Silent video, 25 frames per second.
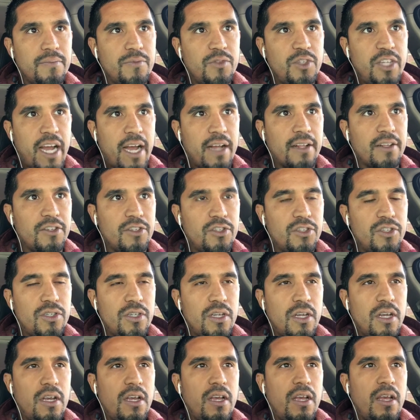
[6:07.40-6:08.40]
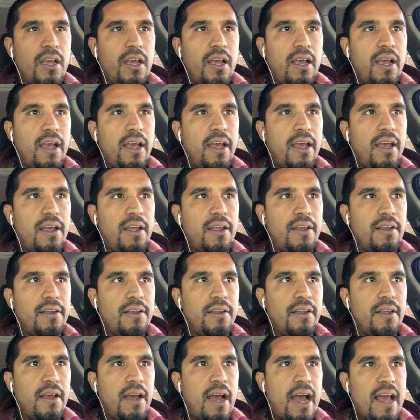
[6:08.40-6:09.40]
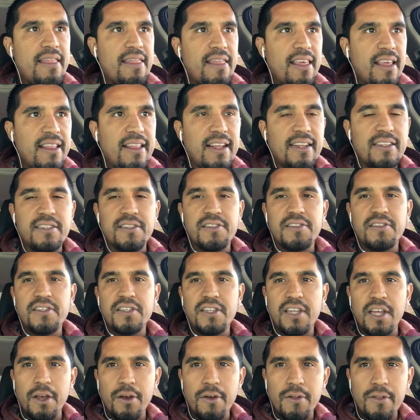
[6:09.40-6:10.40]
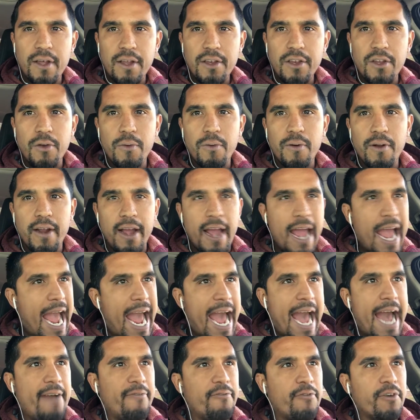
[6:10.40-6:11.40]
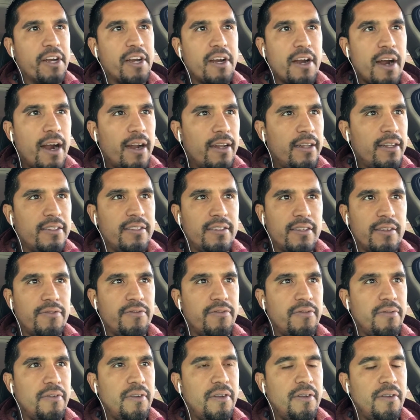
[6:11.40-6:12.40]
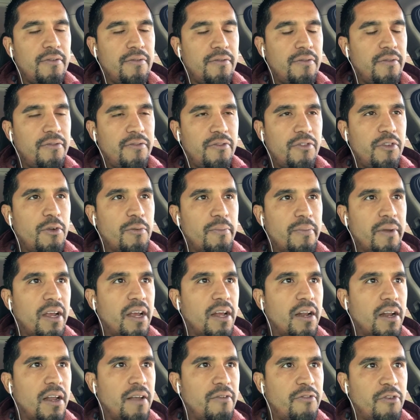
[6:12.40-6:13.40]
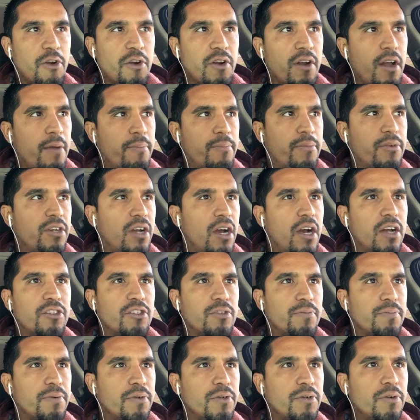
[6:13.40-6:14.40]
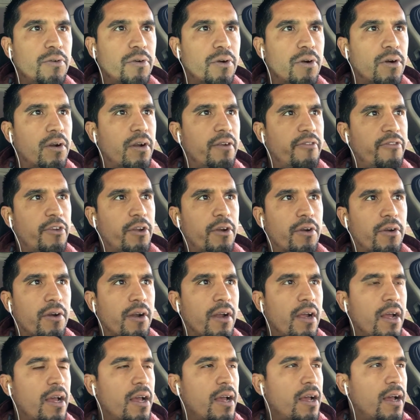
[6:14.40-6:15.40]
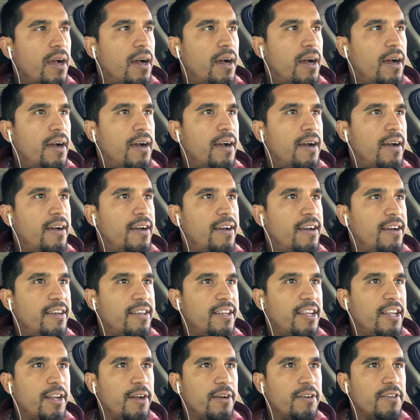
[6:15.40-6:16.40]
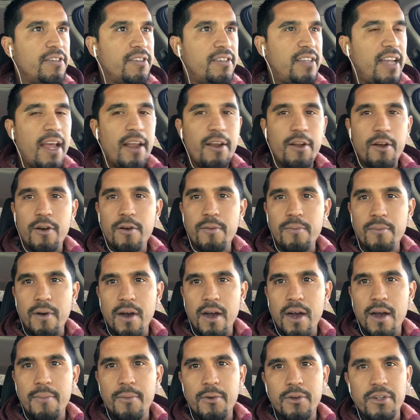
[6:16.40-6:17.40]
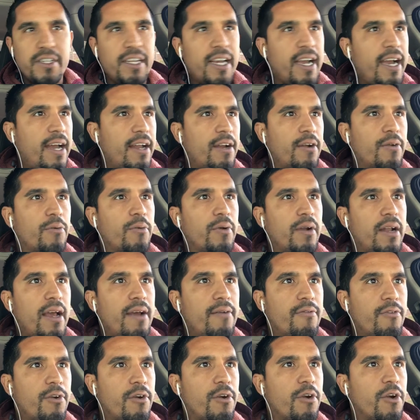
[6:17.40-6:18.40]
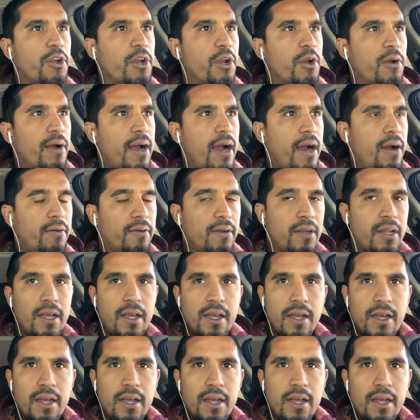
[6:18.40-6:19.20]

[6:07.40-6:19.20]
challenge. And I think that's a skill that you want to have, regardless of if you're an entrepreneur, if you're a stay-at-home mom or dad or whatever, or you're out